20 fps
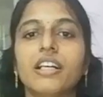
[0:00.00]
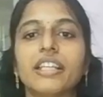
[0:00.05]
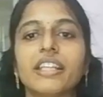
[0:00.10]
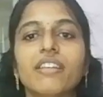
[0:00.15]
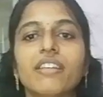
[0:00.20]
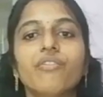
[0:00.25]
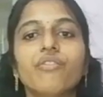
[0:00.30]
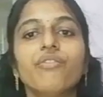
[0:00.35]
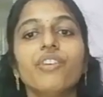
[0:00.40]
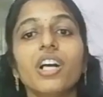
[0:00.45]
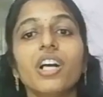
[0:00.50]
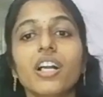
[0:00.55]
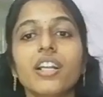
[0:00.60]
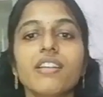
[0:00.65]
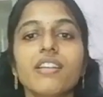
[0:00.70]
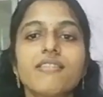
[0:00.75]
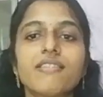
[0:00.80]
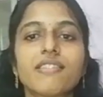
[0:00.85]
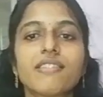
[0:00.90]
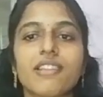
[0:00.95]
The
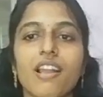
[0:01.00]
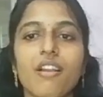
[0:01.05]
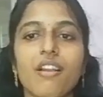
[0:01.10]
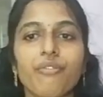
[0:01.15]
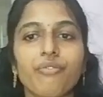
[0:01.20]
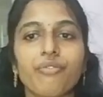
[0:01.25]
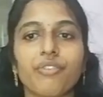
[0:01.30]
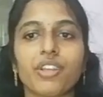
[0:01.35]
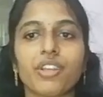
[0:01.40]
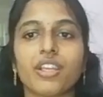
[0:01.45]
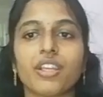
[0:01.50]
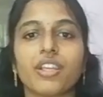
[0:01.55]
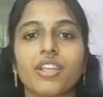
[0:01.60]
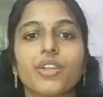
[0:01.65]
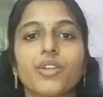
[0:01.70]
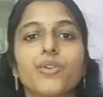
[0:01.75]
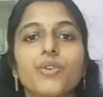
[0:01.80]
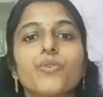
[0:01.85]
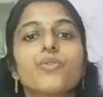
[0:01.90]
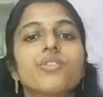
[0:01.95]
word selfie
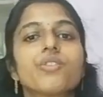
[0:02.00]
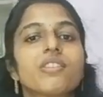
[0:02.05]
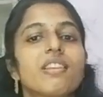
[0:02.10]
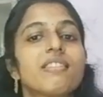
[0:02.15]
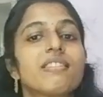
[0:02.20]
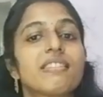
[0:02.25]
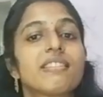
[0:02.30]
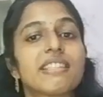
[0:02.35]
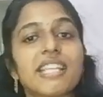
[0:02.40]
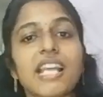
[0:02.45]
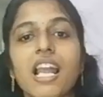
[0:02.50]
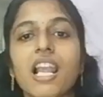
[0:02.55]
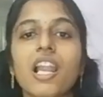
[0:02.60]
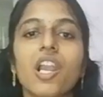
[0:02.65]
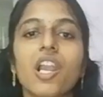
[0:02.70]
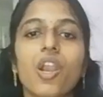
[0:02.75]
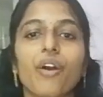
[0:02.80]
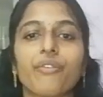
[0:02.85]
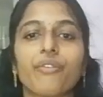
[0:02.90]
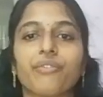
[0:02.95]
used as
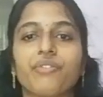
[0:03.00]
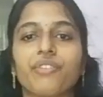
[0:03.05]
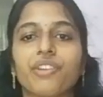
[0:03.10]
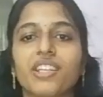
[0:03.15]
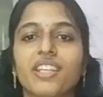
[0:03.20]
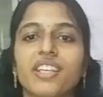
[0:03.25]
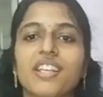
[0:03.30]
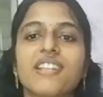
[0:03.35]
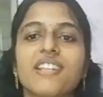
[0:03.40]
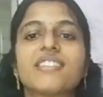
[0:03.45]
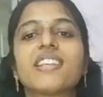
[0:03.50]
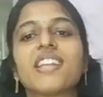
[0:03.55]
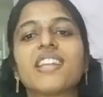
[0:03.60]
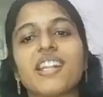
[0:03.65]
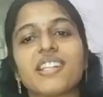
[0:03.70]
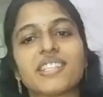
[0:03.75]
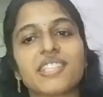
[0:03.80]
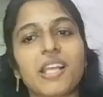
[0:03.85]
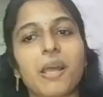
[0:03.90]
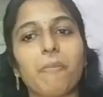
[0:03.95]
cellular-free is an
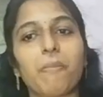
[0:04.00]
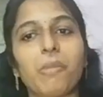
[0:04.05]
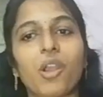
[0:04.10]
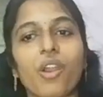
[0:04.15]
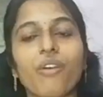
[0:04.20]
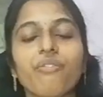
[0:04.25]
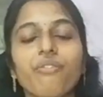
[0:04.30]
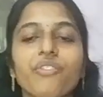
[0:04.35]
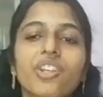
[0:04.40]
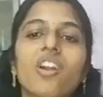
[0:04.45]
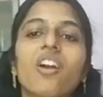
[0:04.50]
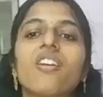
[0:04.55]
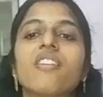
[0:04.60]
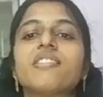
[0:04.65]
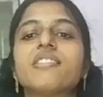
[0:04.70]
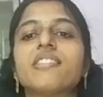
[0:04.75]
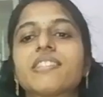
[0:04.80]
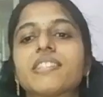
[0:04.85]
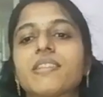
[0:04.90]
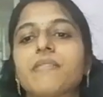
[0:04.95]
example of
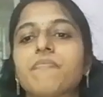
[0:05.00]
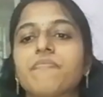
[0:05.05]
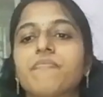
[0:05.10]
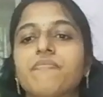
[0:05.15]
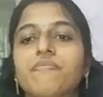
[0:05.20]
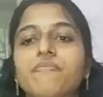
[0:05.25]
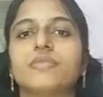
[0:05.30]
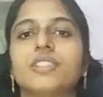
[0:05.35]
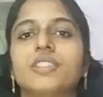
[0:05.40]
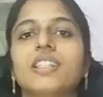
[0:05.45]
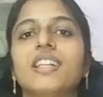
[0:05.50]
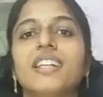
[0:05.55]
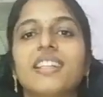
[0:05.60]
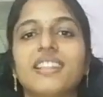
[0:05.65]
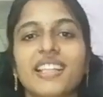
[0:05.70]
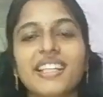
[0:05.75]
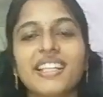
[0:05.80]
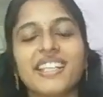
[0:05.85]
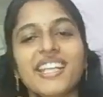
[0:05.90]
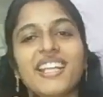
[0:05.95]
neologism.
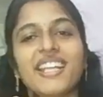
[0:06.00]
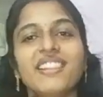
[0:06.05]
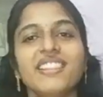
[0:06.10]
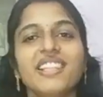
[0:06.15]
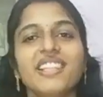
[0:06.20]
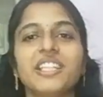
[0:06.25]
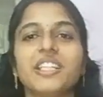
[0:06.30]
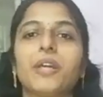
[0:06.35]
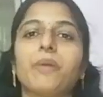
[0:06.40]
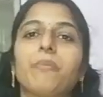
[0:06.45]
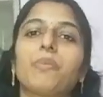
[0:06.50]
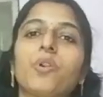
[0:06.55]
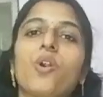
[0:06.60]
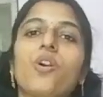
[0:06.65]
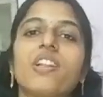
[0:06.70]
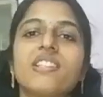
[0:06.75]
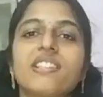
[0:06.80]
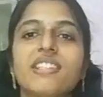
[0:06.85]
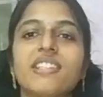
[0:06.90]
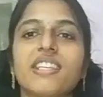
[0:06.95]
The 10th
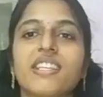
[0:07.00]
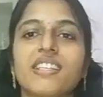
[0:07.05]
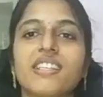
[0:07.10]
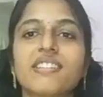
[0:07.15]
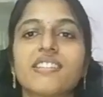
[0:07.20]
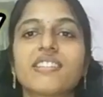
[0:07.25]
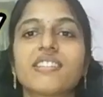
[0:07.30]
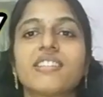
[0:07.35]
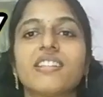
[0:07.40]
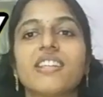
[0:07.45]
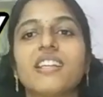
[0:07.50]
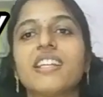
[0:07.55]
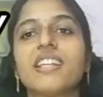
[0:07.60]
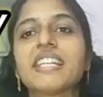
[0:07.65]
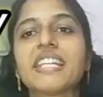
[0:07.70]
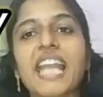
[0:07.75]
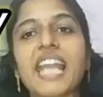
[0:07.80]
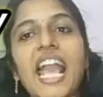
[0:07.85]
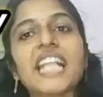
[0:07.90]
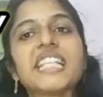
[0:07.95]
terminology is
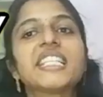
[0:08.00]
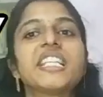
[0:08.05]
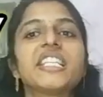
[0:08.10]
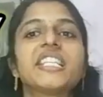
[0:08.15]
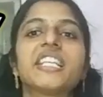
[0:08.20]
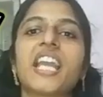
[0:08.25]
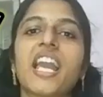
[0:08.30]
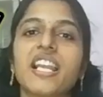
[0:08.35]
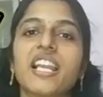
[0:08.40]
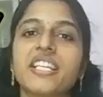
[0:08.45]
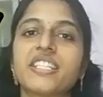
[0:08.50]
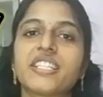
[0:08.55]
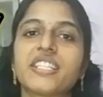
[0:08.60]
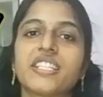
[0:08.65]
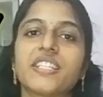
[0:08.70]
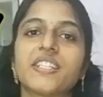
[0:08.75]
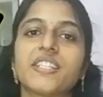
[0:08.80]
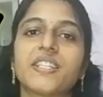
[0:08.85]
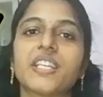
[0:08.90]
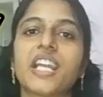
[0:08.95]

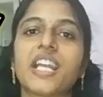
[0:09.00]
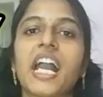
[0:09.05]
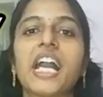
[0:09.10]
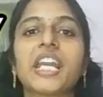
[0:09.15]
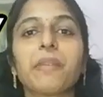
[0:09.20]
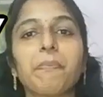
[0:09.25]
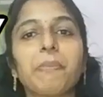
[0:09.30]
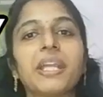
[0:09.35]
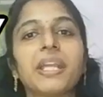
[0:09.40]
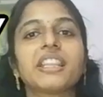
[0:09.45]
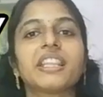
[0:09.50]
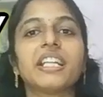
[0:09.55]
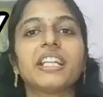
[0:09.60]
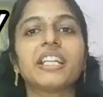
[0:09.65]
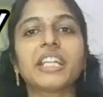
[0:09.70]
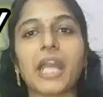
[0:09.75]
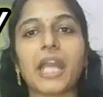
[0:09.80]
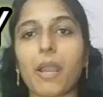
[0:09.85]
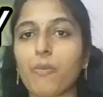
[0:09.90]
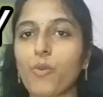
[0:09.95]
tangentiality. I repeat the
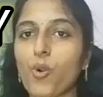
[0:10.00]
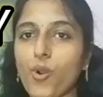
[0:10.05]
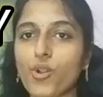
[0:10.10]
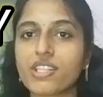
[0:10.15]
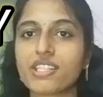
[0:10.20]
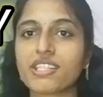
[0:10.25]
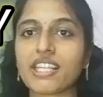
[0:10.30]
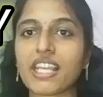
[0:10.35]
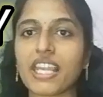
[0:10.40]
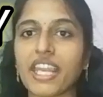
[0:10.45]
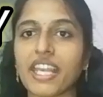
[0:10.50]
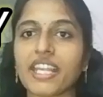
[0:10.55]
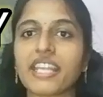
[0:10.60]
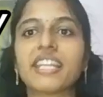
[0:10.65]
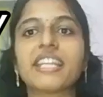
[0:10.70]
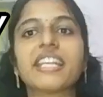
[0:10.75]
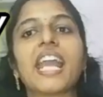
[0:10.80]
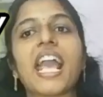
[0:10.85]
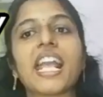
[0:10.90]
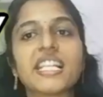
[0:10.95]
term once again.
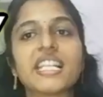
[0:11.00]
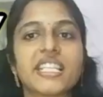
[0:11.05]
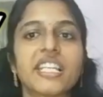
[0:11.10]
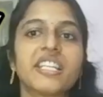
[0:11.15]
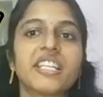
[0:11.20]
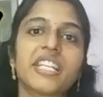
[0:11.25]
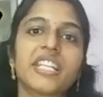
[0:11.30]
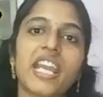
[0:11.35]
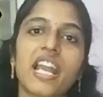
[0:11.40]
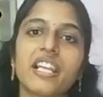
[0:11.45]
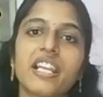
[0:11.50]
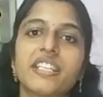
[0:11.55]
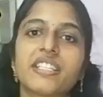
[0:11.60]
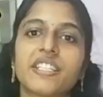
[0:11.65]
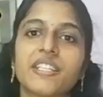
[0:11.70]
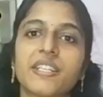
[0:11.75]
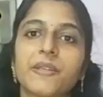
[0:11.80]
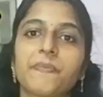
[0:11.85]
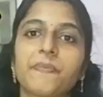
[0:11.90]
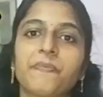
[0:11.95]

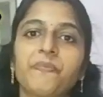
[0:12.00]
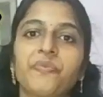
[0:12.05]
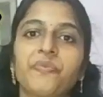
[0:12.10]
Tangentiality.